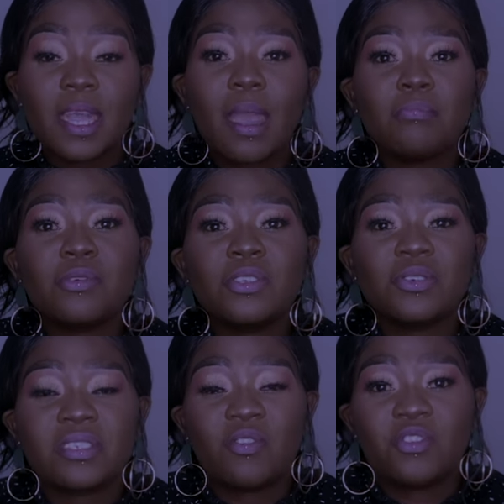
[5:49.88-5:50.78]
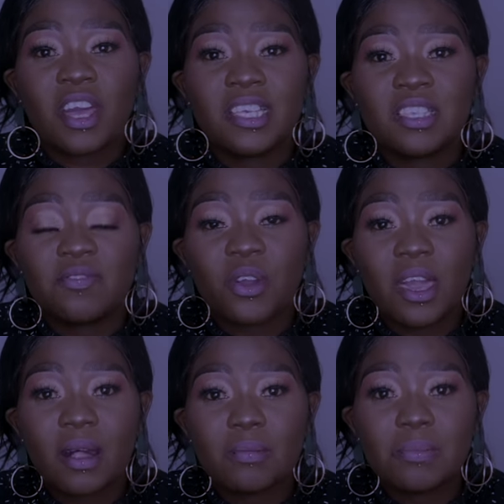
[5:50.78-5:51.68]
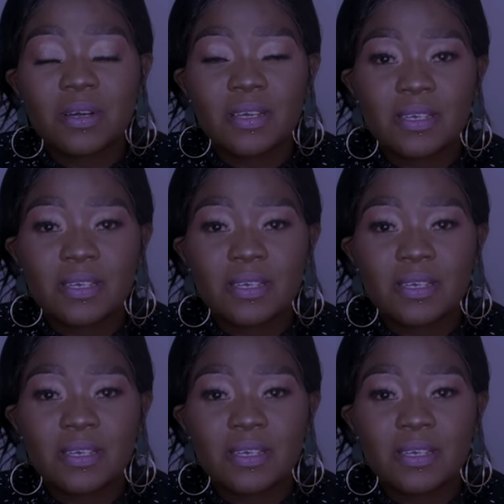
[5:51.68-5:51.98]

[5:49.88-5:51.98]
humble yourself and ask for help.